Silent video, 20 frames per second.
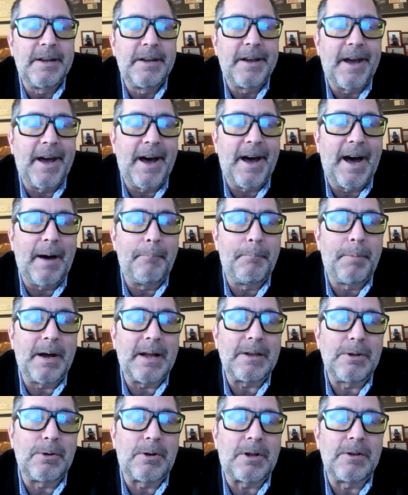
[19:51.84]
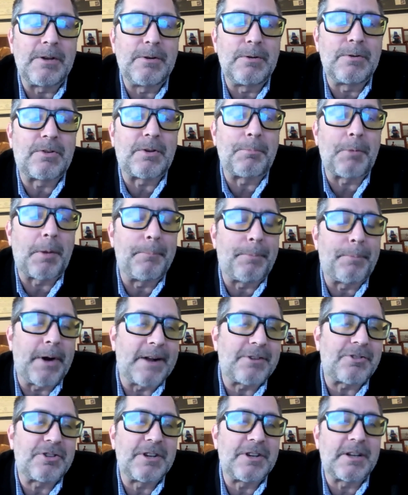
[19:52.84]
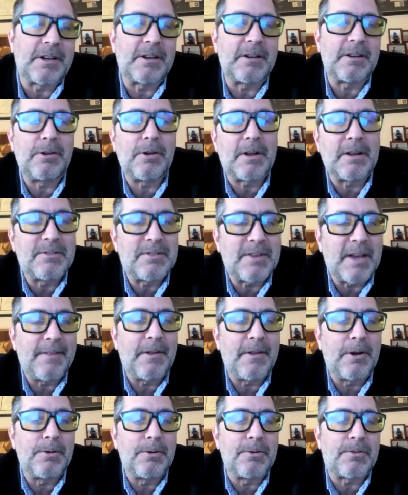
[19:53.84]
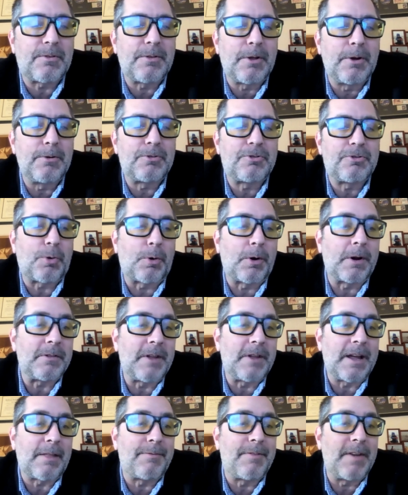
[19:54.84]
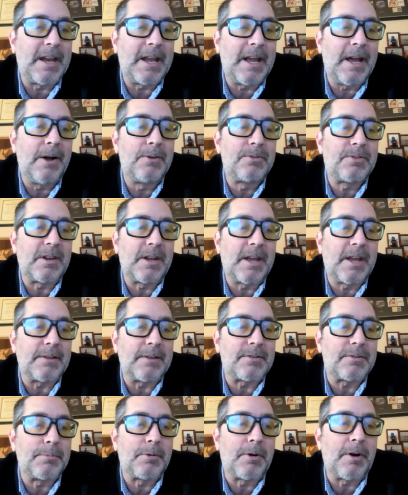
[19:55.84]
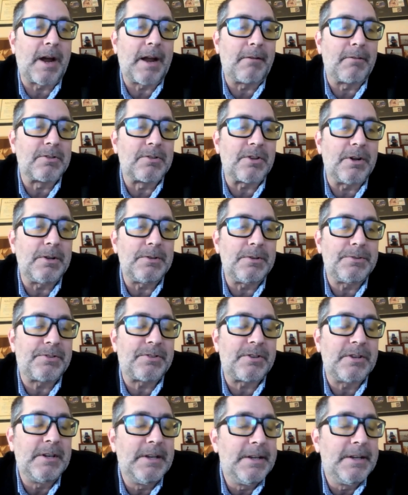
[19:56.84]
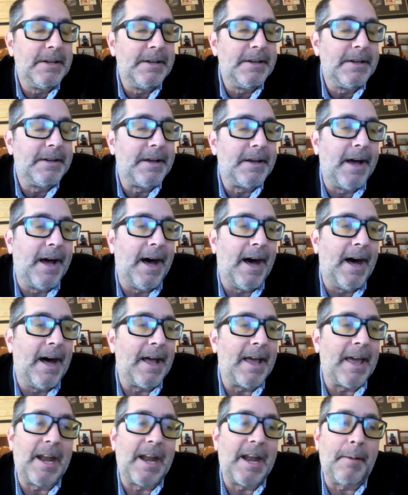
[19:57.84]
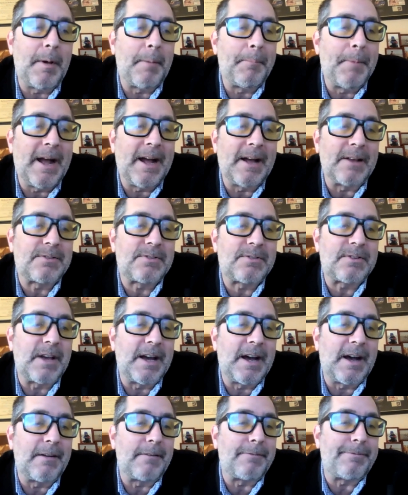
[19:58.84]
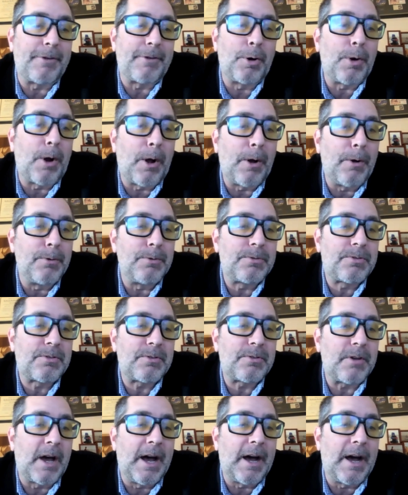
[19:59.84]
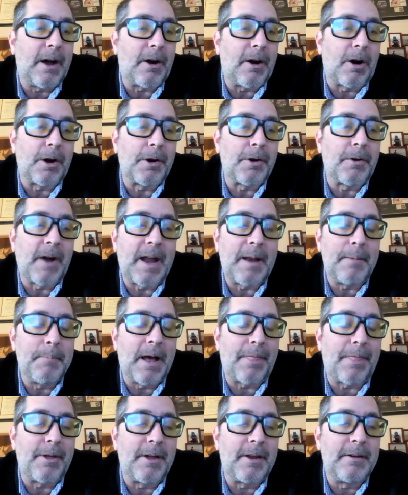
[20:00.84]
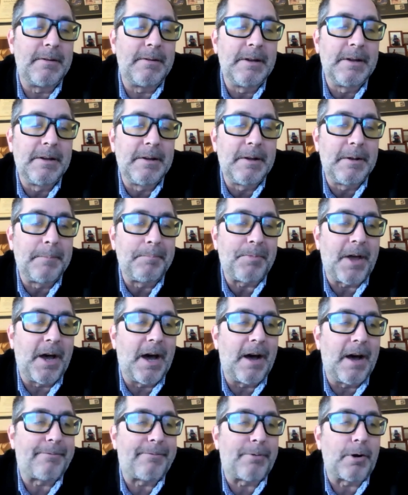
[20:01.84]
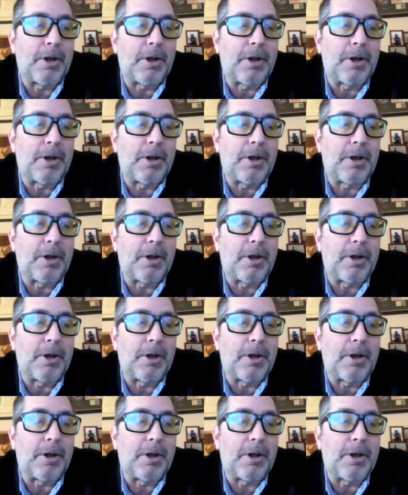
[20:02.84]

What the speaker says: But you can do some compression, and you can send those short length videos and get some great results. And MMS photos are a great method for